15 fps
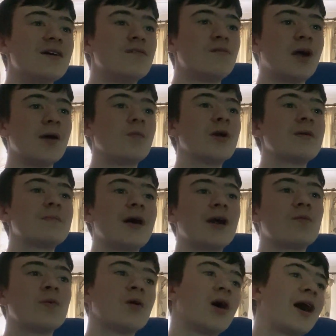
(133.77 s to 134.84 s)
Right wing
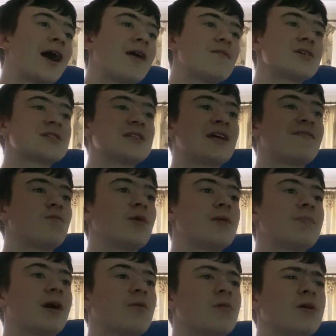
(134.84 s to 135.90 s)
back, we've got Harris. Left wing
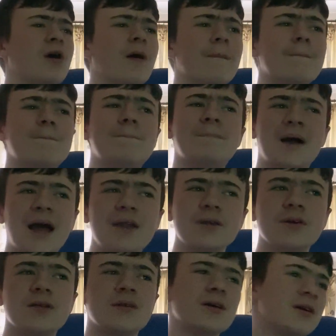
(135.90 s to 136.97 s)
back, we've got
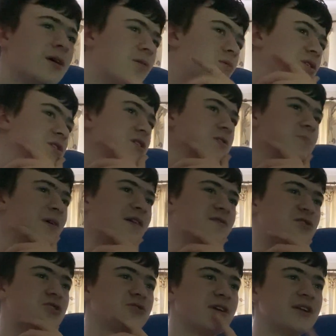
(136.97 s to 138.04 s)
Bannon, which is a bit of a
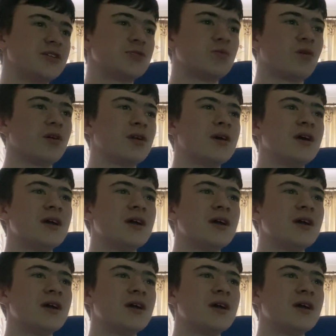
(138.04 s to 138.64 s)
strange one.